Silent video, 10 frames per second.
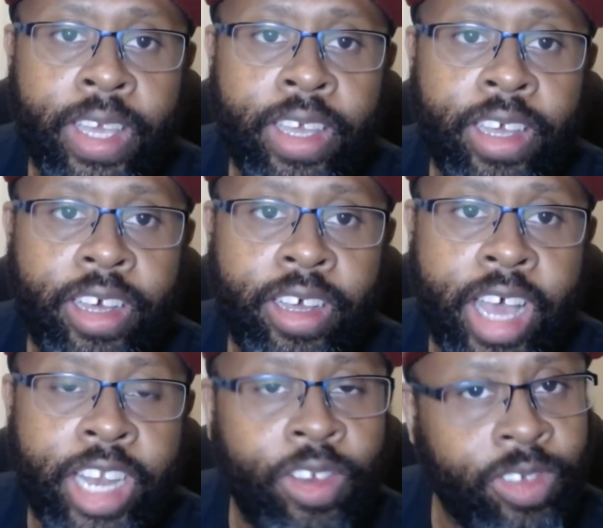uh,
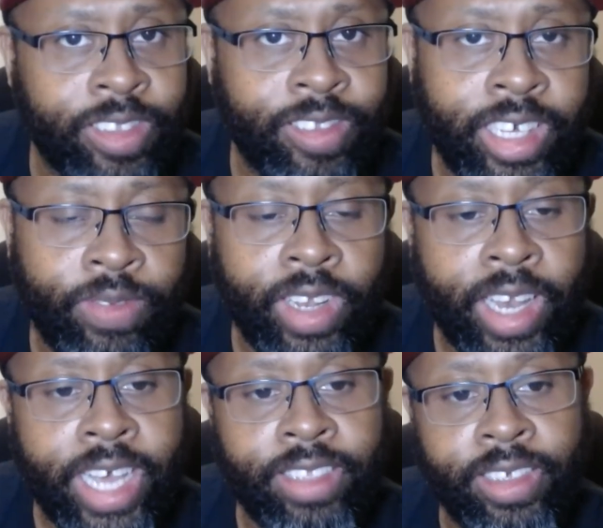I know Kentucky would
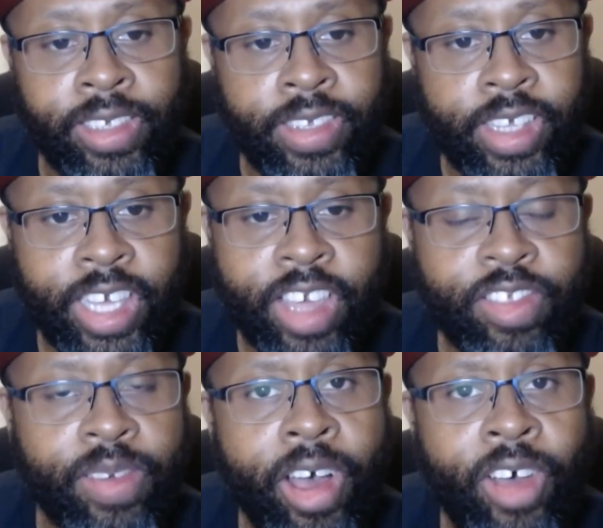like to get
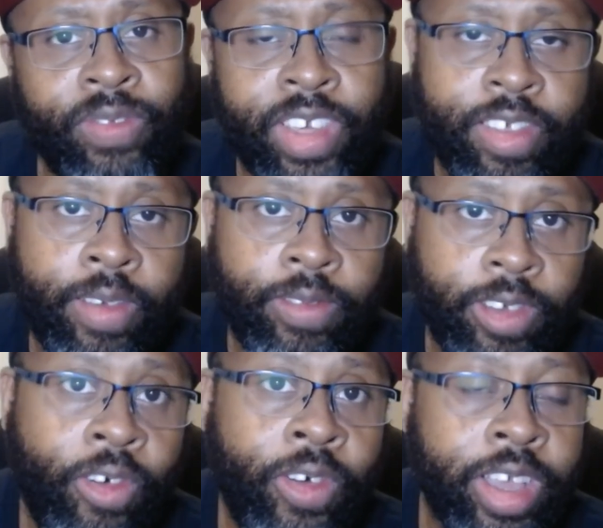some offense
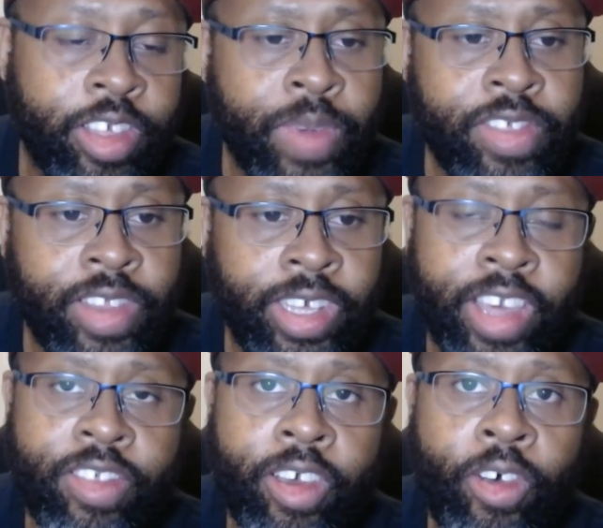going, especially
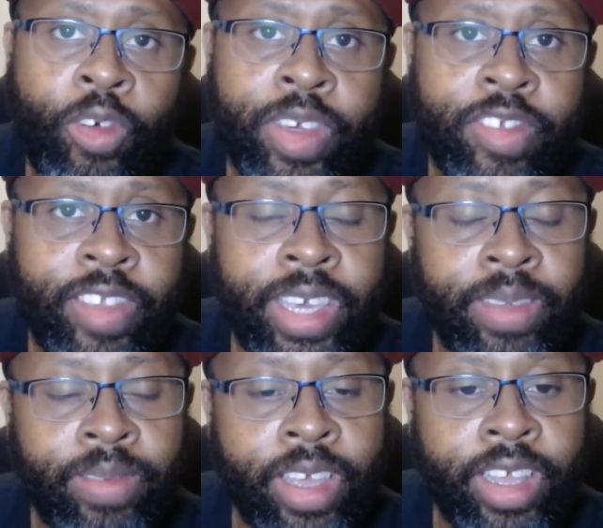against the Ole Miss
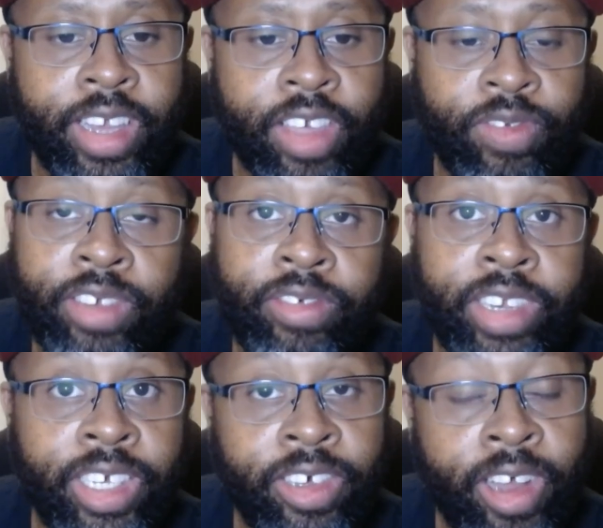team that's really,
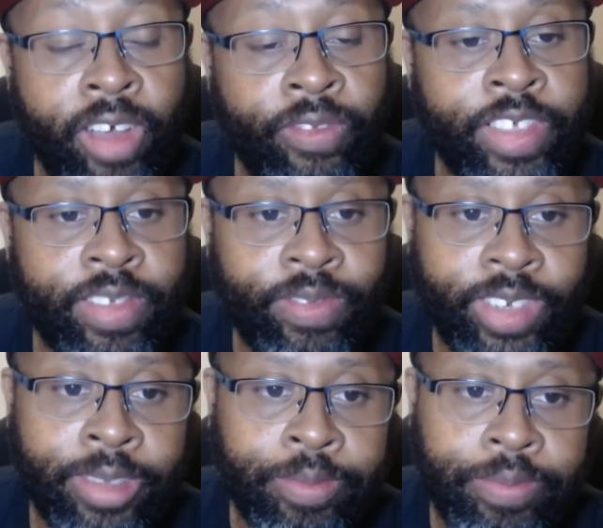really good
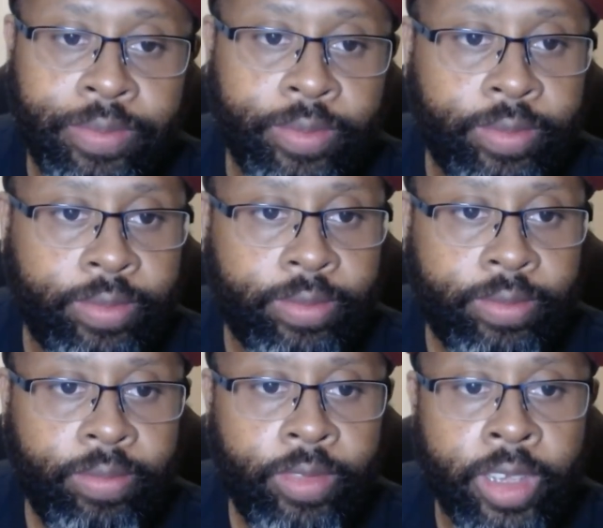offensively.
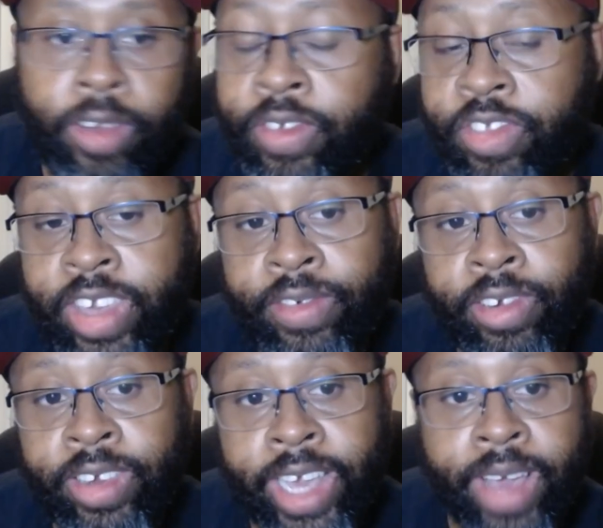A
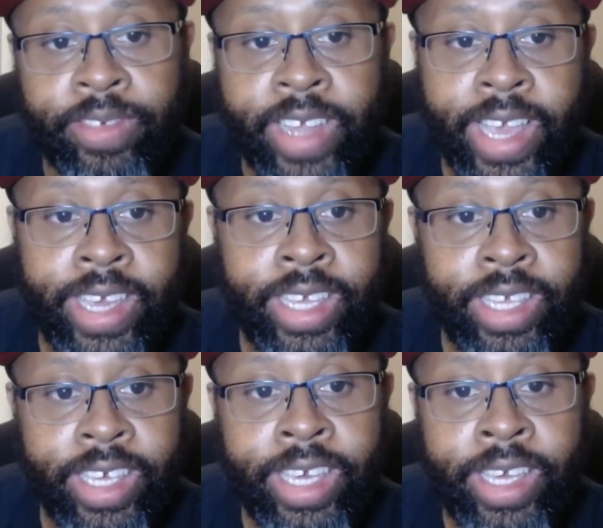receiver, they have Dane
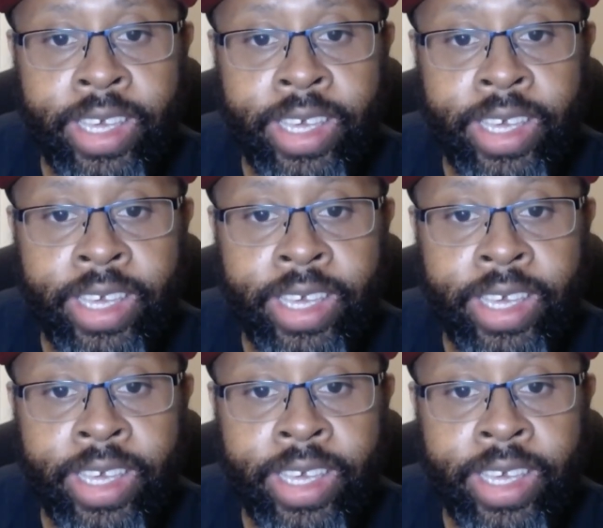Key.